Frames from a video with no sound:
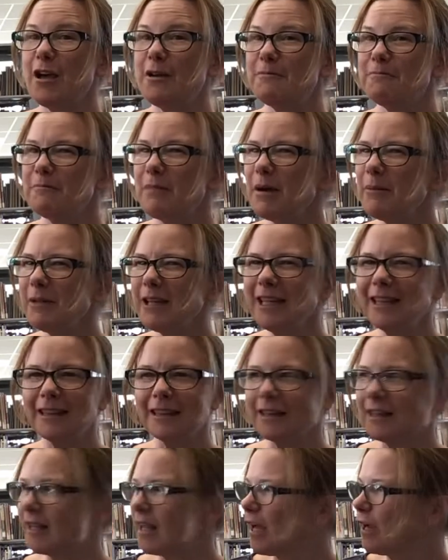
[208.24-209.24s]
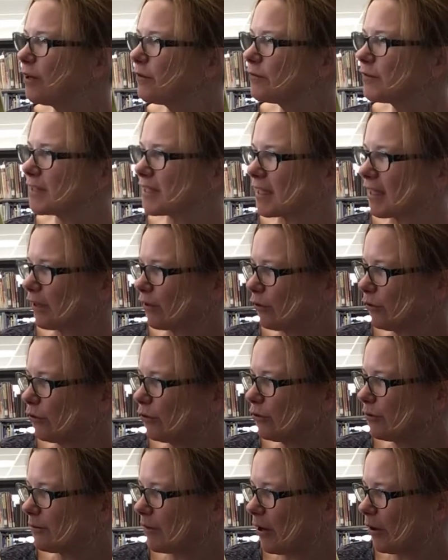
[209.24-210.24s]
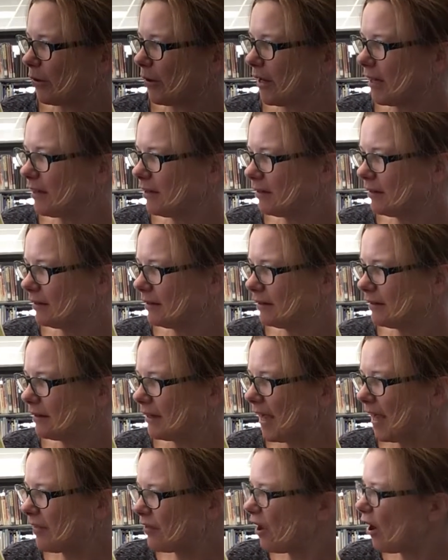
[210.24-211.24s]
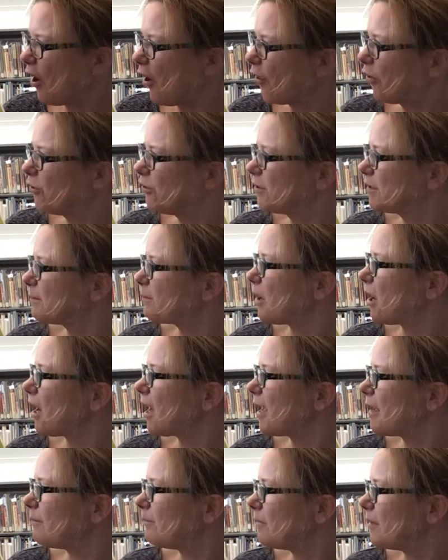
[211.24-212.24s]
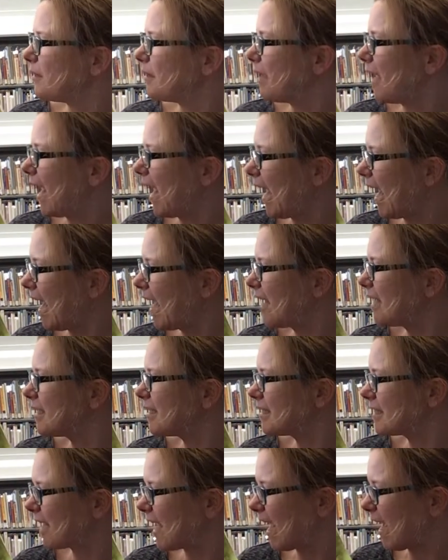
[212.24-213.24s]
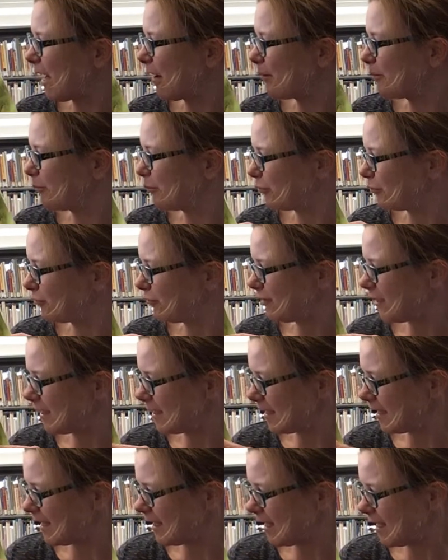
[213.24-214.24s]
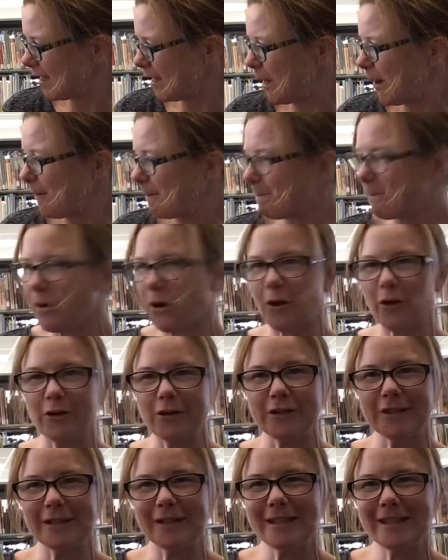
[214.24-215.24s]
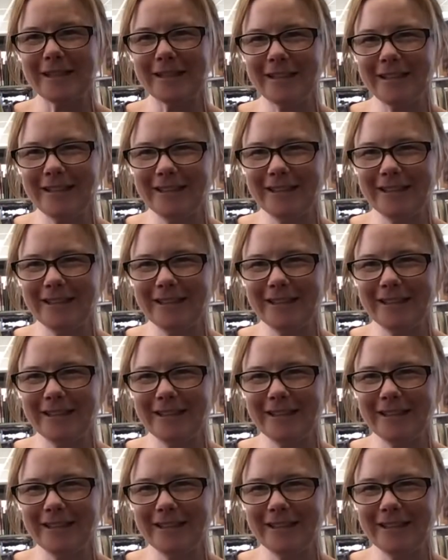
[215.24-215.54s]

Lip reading: Mummy loves the lawnmower and the hose pipe and our pretty pond.